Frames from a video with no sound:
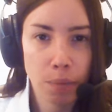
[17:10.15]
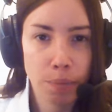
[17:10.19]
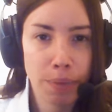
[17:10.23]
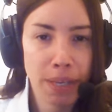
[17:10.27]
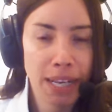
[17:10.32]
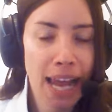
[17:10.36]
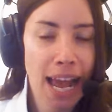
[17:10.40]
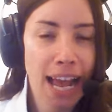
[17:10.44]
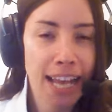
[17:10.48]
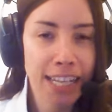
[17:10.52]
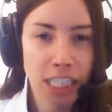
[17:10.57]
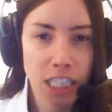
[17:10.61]
The
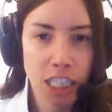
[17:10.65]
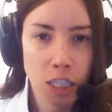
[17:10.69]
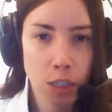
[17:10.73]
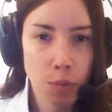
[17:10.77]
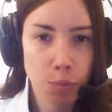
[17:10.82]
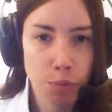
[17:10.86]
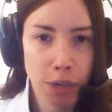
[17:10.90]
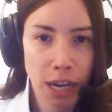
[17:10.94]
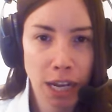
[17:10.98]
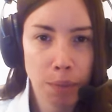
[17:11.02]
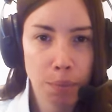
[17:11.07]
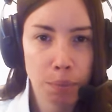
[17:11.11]
bid-ask
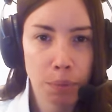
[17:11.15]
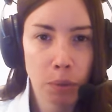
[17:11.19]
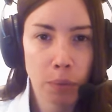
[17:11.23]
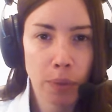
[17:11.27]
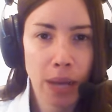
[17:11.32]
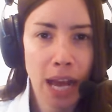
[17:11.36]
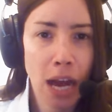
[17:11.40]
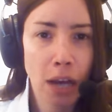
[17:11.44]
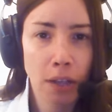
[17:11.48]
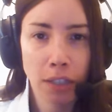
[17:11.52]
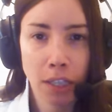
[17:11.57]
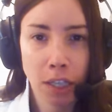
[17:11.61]
spread
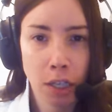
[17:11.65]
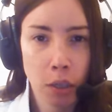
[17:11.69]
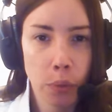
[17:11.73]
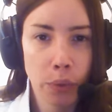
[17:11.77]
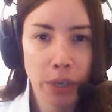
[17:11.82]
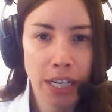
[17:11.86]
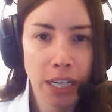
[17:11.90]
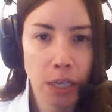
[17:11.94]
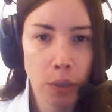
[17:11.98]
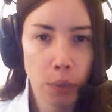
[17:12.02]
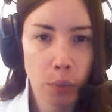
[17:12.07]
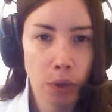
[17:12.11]
blew out.
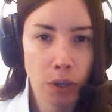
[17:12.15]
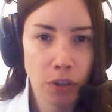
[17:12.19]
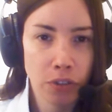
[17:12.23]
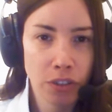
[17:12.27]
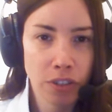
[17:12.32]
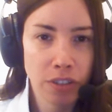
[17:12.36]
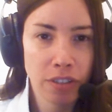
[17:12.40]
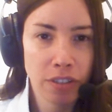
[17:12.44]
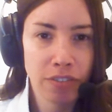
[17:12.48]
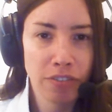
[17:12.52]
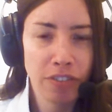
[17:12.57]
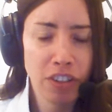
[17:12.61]
Liquidity
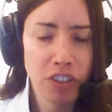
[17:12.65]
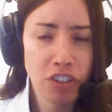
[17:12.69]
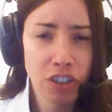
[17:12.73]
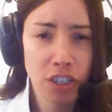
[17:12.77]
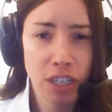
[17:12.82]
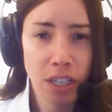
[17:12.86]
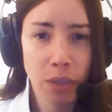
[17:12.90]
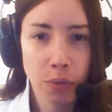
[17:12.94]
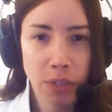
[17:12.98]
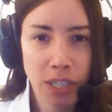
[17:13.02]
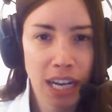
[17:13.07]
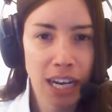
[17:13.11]
was
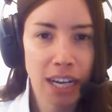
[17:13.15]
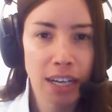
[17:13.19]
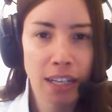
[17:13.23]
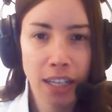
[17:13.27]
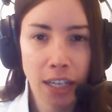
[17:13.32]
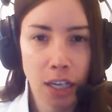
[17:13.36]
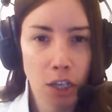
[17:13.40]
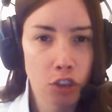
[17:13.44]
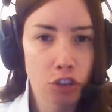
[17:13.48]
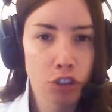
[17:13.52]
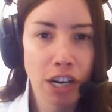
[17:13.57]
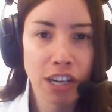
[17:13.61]
insufficient. It was kind
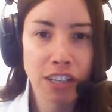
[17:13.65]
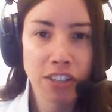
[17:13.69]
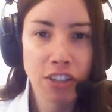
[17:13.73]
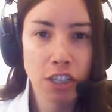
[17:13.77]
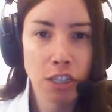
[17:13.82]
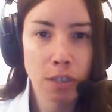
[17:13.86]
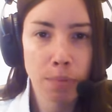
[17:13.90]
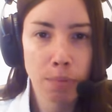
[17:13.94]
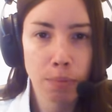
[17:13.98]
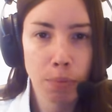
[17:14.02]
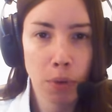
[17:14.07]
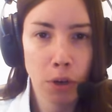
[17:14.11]
of like a
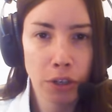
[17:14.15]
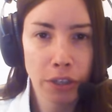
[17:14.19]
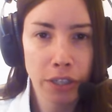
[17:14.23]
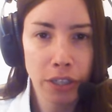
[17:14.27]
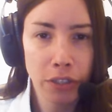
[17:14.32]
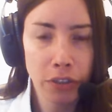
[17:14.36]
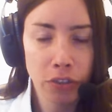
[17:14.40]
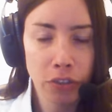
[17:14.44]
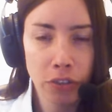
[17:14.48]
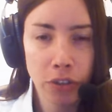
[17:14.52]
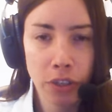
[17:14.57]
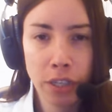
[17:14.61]
crisis in
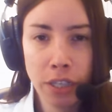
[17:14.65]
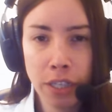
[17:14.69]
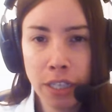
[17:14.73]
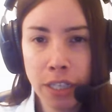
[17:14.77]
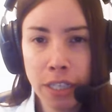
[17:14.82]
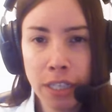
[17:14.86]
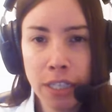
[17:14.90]
markets.